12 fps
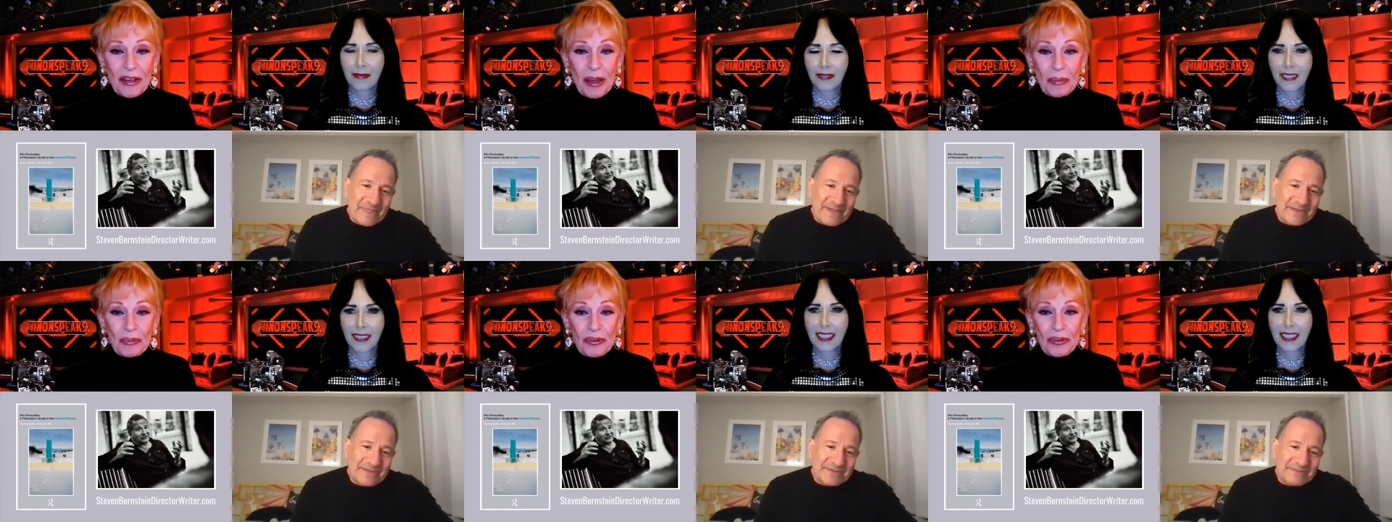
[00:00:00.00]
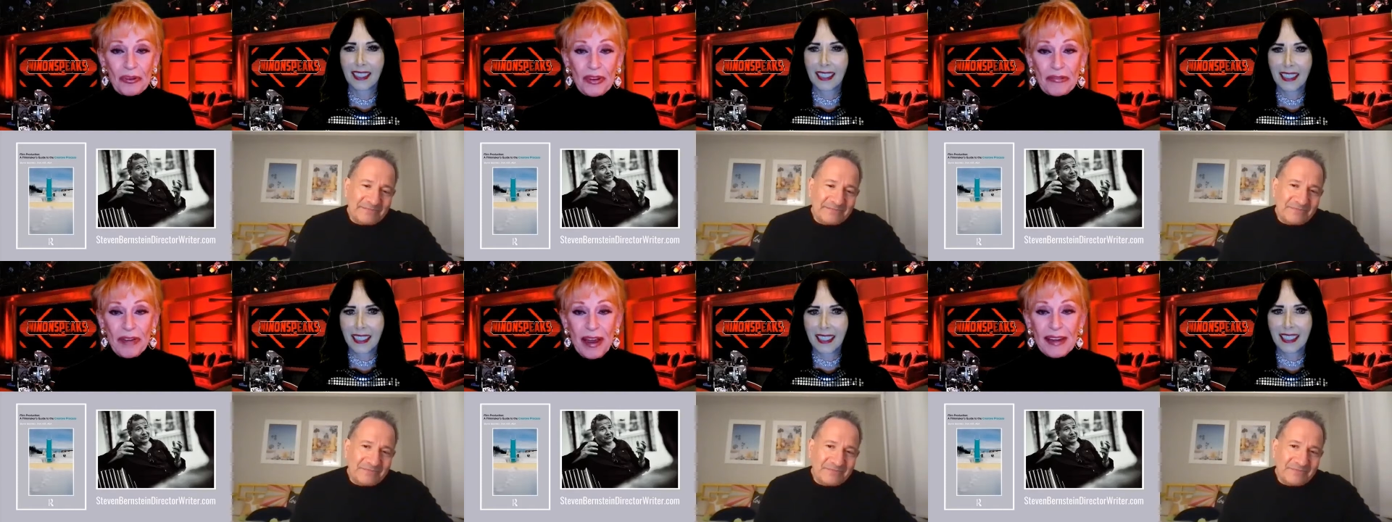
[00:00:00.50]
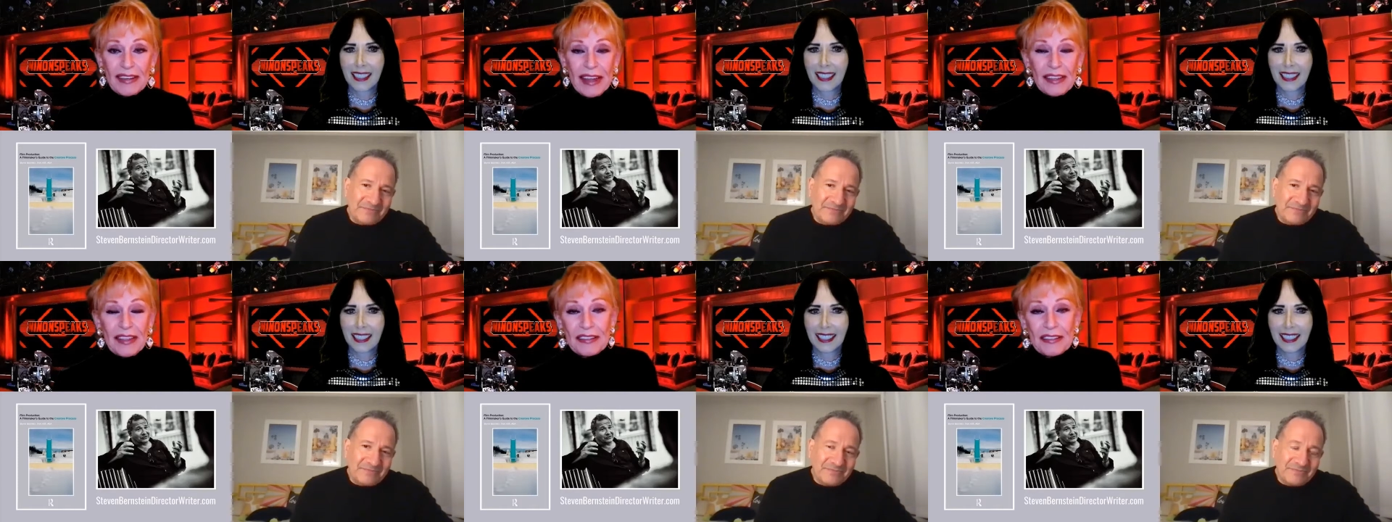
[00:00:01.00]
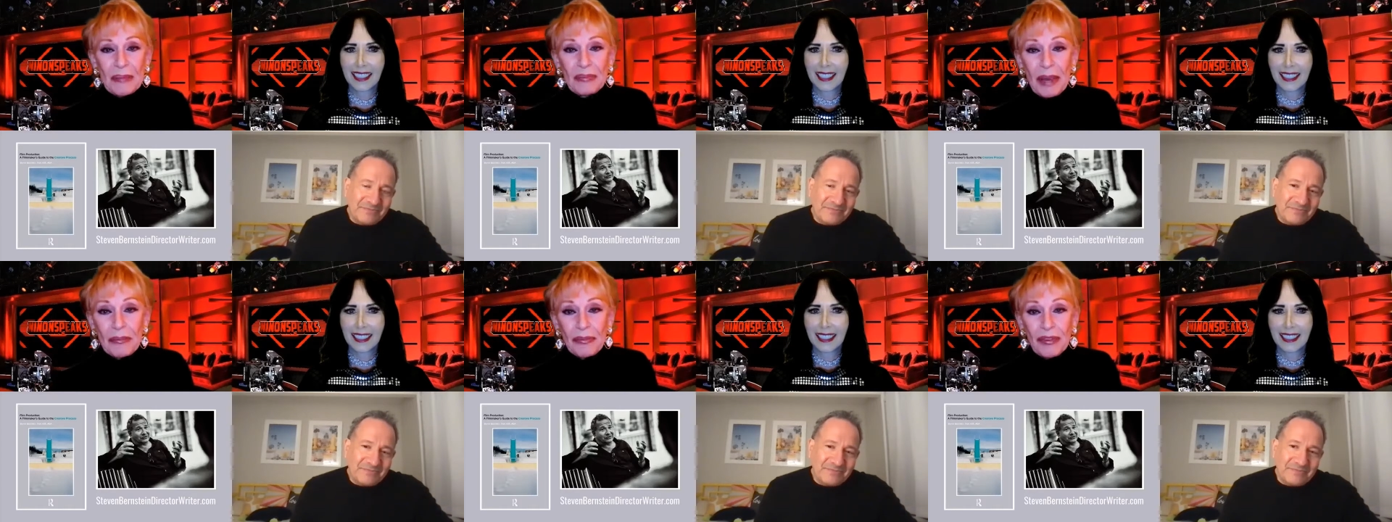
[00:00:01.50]
Speaker 1: you're absolutely right. And I think
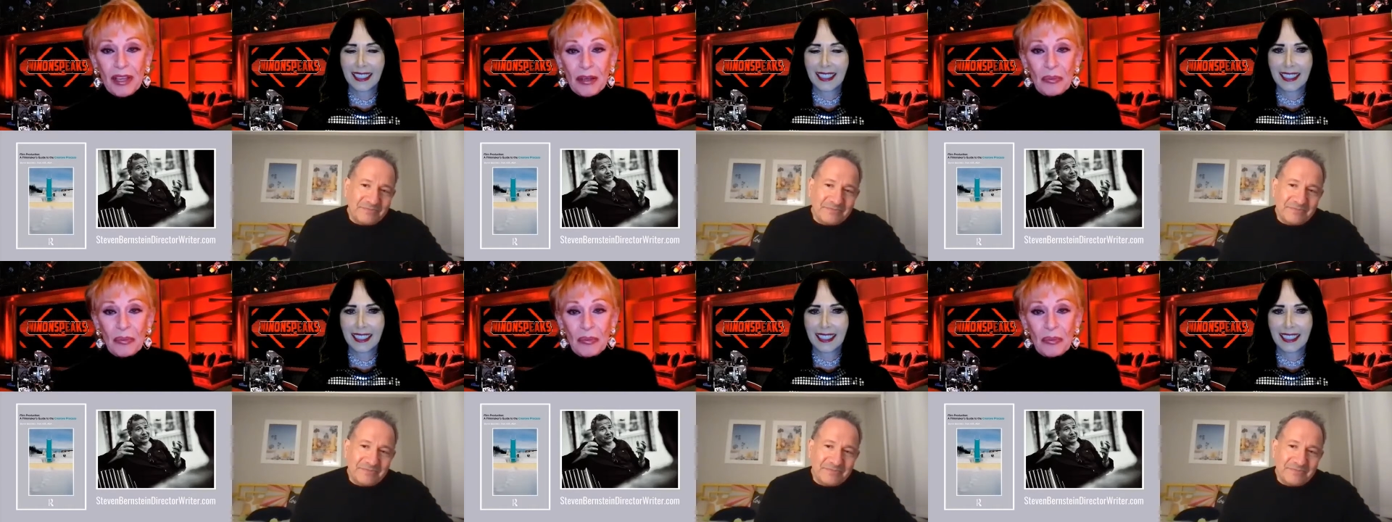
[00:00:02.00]
sometimes the